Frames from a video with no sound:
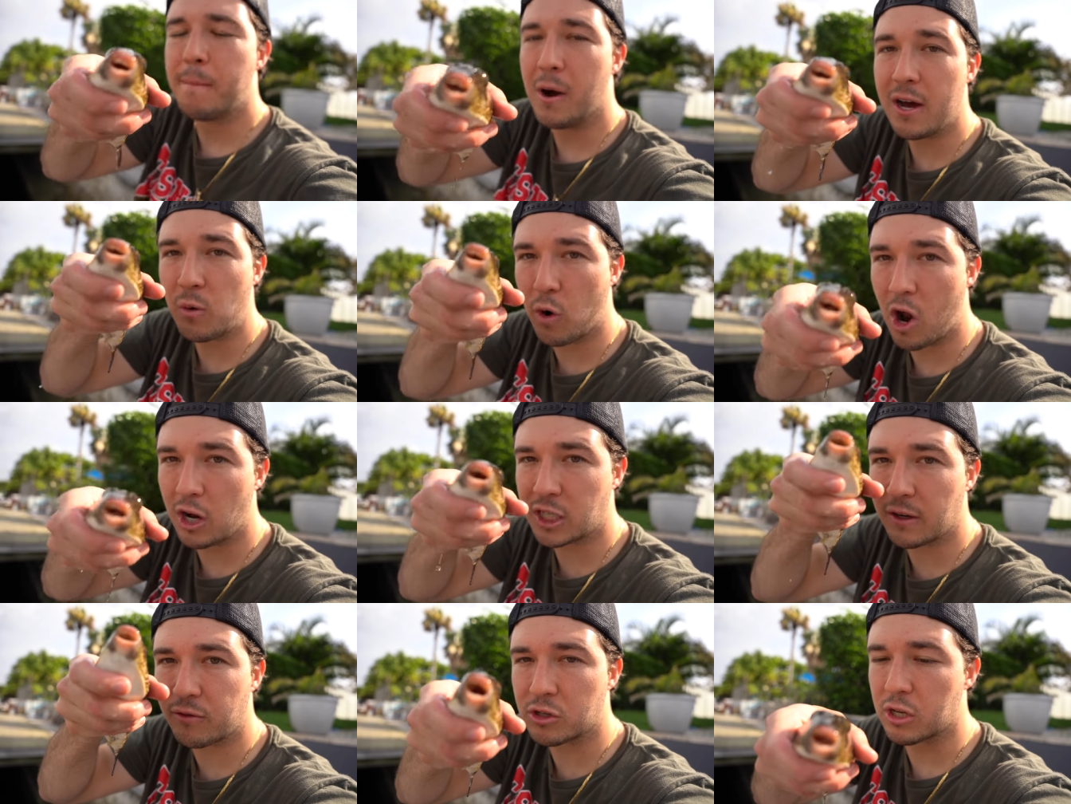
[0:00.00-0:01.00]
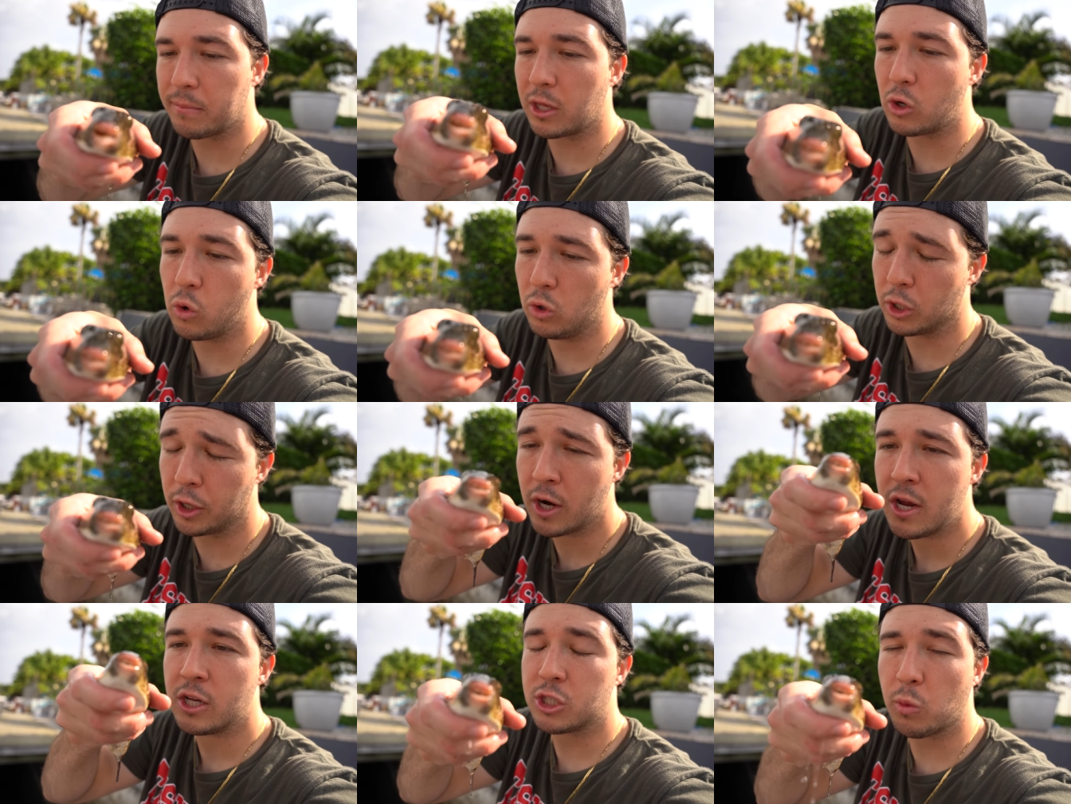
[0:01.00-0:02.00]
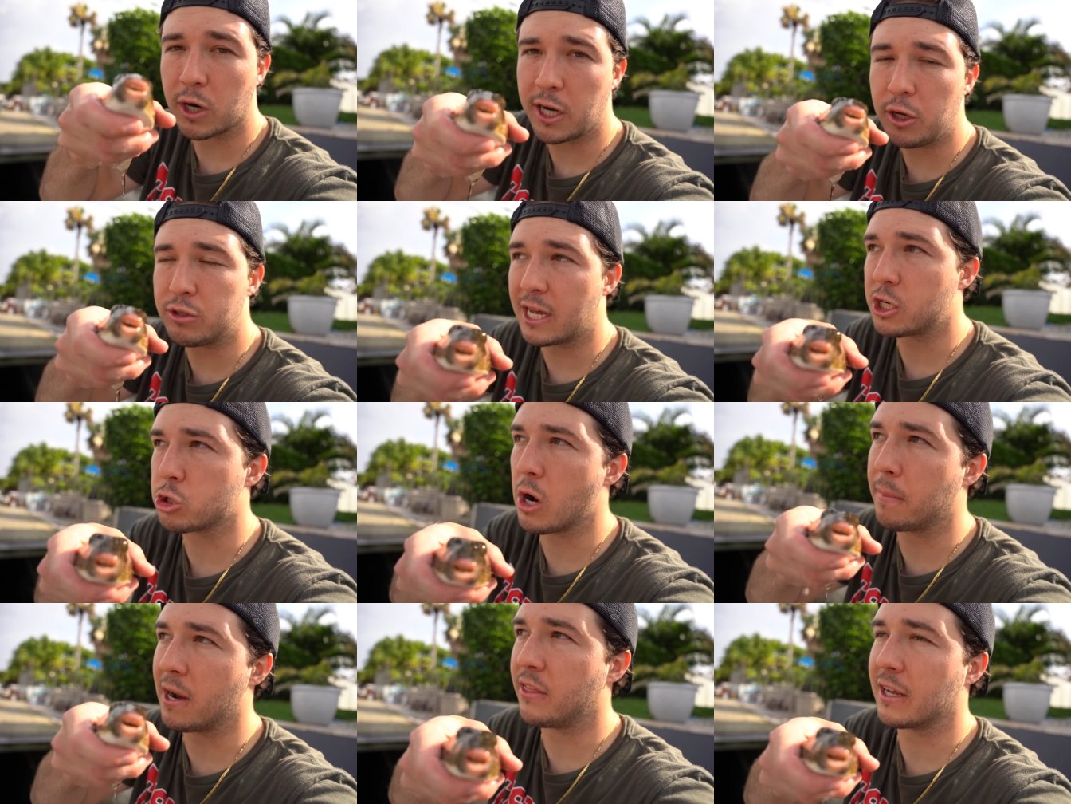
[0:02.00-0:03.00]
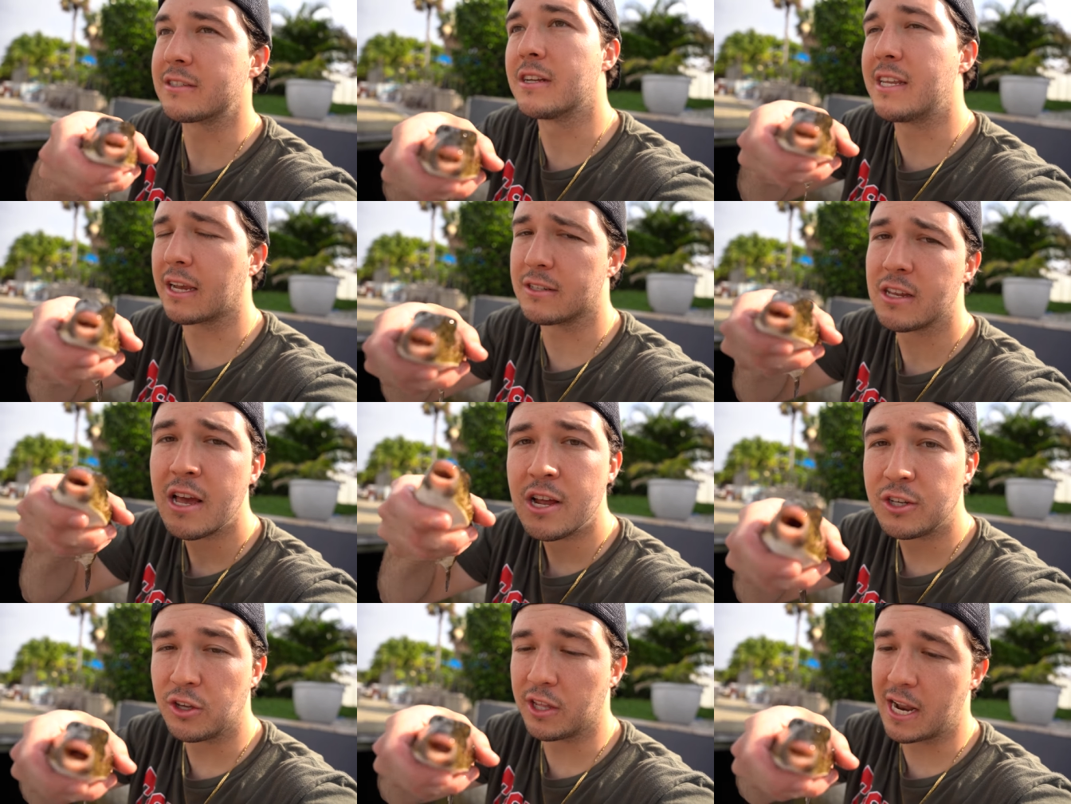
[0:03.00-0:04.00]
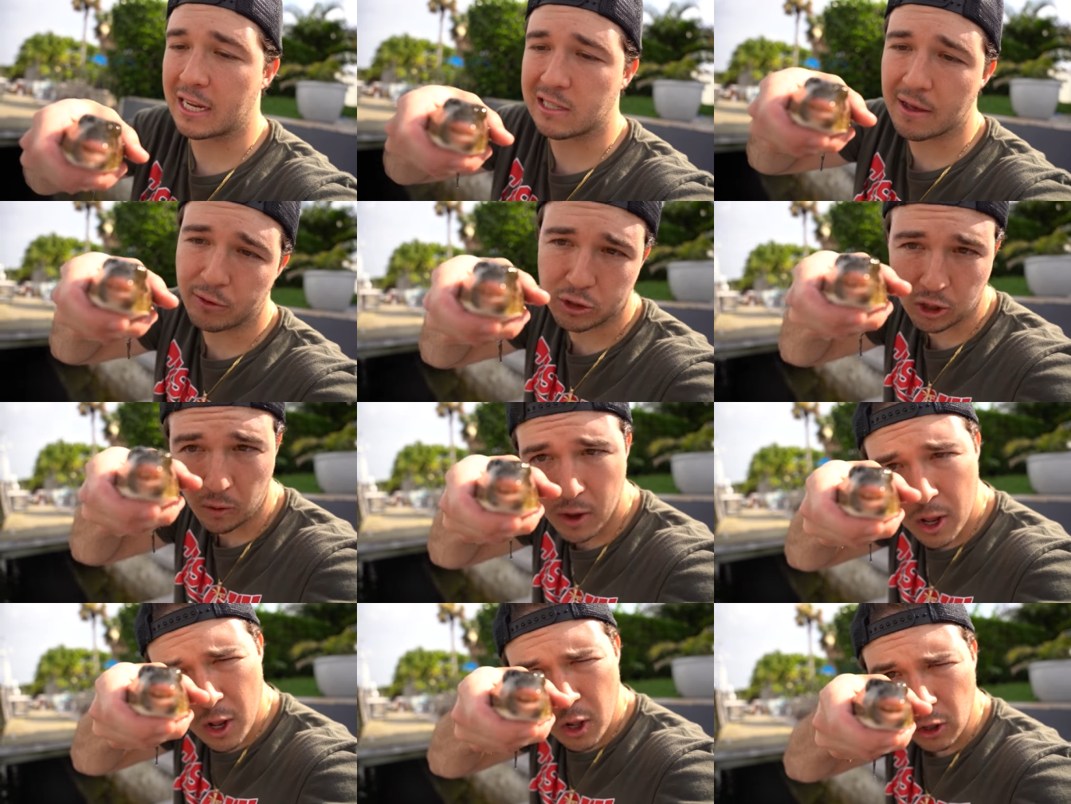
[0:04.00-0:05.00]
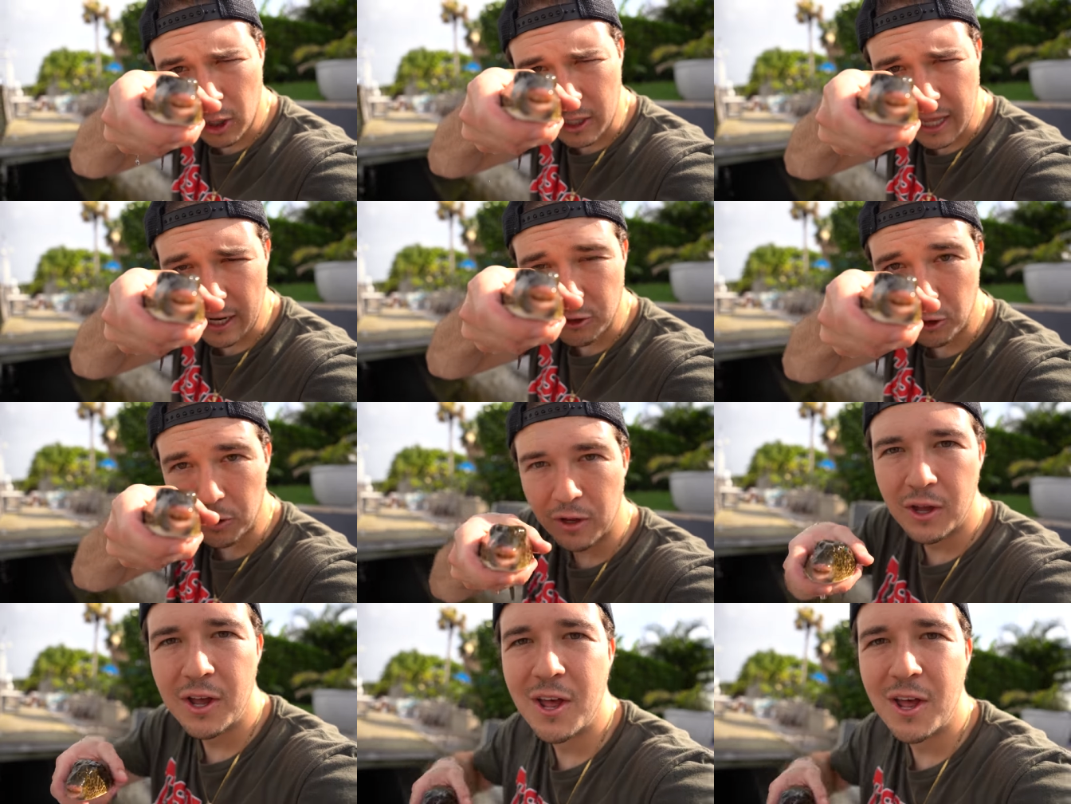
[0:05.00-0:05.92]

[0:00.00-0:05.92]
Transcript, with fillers: But we're hunting for something cooler, so we're gonna use that shrimp, and I think it's gonna take us to the next level. So look at that dude.